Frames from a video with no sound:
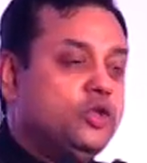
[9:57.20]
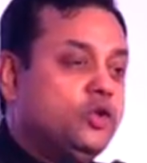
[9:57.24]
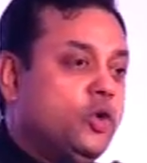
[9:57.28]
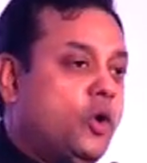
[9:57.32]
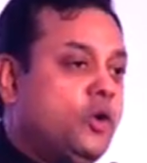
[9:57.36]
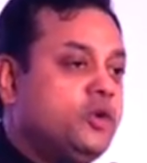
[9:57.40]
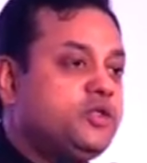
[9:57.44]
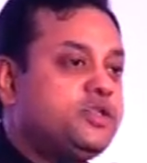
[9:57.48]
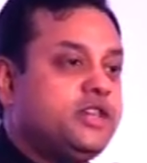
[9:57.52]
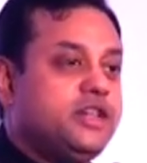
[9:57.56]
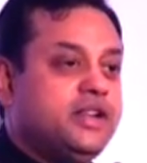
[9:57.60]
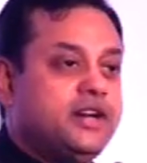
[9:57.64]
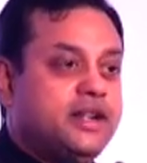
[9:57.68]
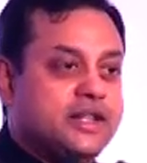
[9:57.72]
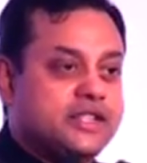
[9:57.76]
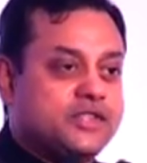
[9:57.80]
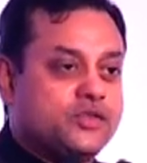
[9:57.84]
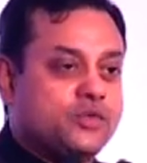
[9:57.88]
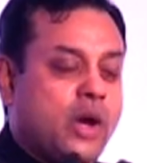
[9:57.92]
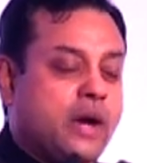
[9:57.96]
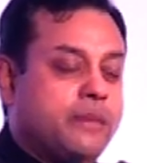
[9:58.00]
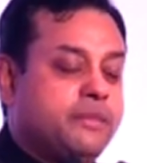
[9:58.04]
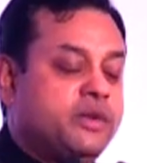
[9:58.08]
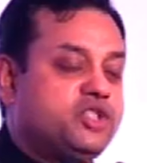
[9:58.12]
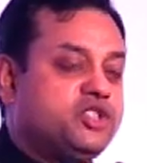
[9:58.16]
those
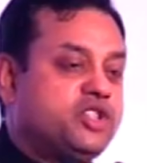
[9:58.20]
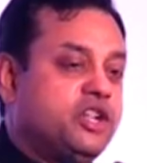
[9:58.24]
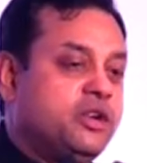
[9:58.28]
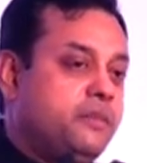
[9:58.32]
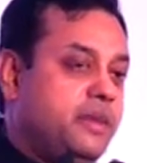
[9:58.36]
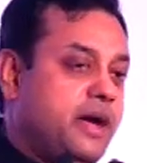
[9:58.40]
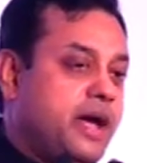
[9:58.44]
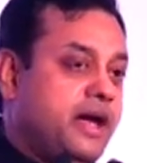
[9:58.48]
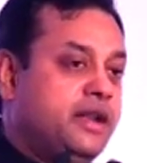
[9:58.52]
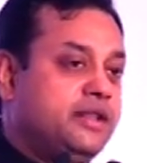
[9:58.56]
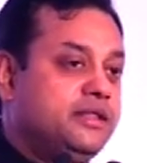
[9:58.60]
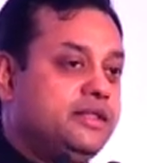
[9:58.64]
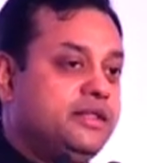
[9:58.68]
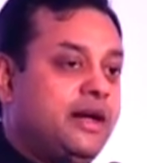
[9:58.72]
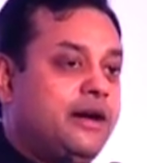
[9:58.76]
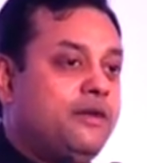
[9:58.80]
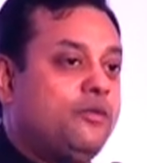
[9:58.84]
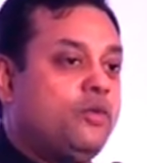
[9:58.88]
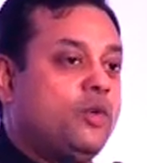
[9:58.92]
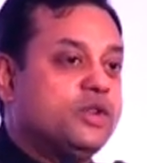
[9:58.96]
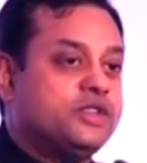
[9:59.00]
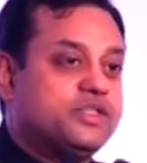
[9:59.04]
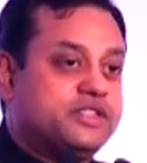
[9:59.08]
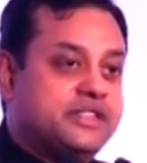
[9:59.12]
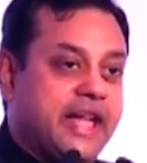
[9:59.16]
years, Swami Chinmayananda
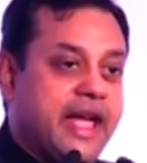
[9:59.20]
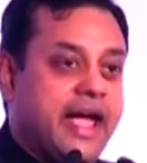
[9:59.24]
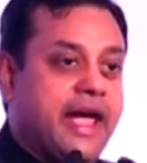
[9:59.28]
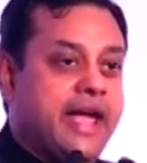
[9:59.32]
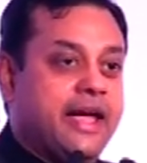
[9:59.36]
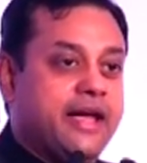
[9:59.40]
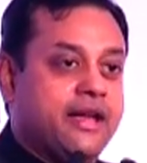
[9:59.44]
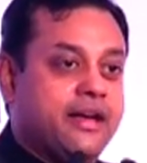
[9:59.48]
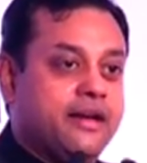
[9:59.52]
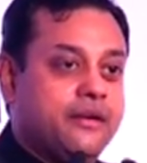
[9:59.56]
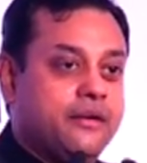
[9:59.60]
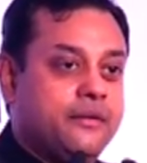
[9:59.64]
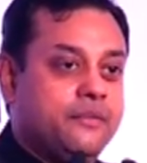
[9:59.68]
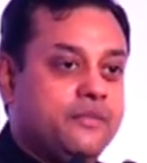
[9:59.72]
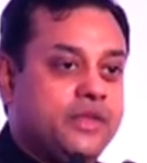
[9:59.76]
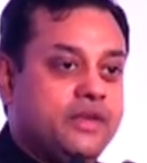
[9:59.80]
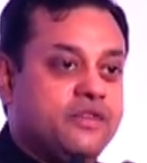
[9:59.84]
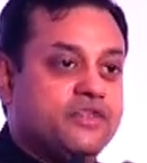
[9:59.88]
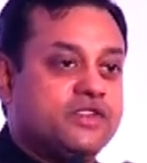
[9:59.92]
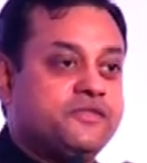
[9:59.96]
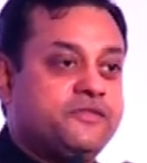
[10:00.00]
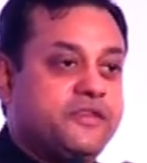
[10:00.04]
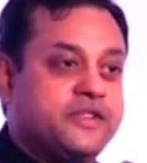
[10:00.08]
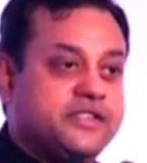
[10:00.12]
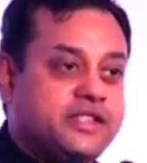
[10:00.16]
was there.
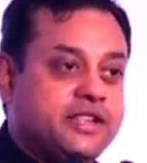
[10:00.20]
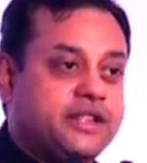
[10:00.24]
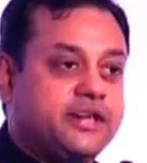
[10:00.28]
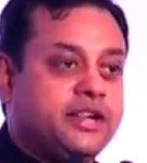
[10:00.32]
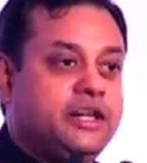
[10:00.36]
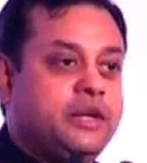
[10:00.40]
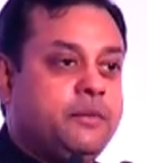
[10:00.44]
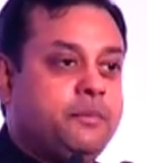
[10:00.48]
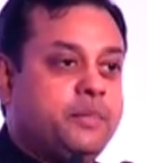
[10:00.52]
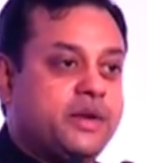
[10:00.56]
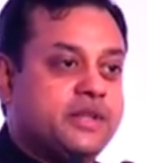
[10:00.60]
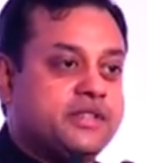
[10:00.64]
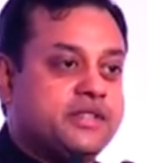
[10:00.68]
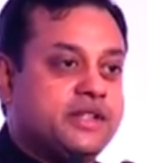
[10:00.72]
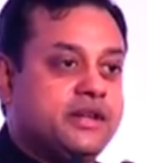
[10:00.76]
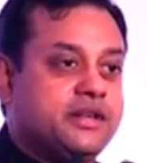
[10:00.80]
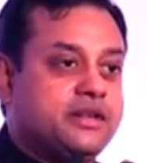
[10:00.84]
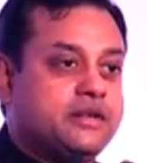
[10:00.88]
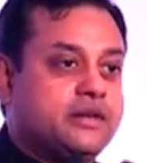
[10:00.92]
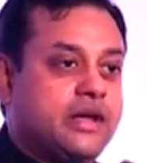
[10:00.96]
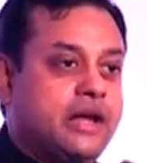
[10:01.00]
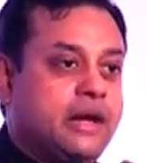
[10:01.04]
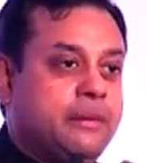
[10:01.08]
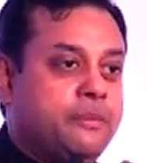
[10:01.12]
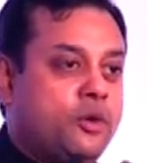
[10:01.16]
He was physically
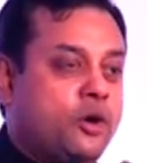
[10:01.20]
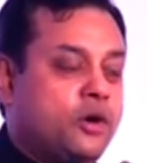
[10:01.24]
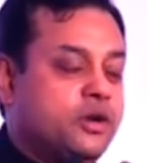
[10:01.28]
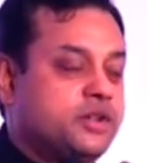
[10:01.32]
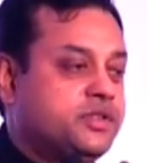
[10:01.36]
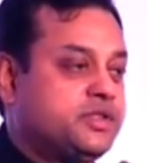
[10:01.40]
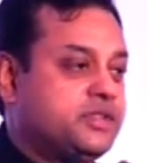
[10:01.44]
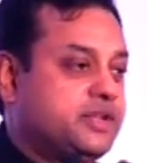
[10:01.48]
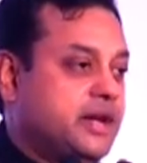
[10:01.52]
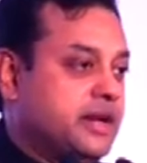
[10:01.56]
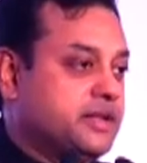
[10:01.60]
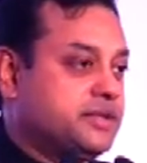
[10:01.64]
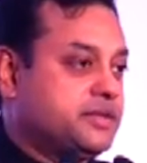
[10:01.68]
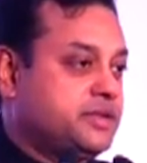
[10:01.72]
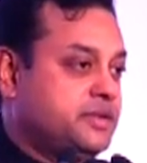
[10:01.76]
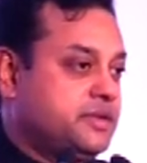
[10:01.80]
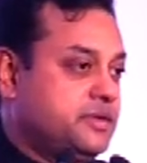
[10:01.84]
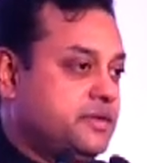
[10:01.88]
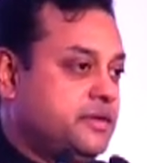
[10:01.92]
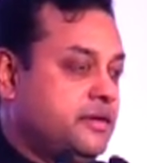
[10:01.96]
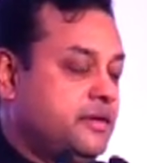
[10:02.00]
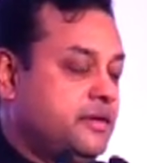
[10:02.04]
present amongst us.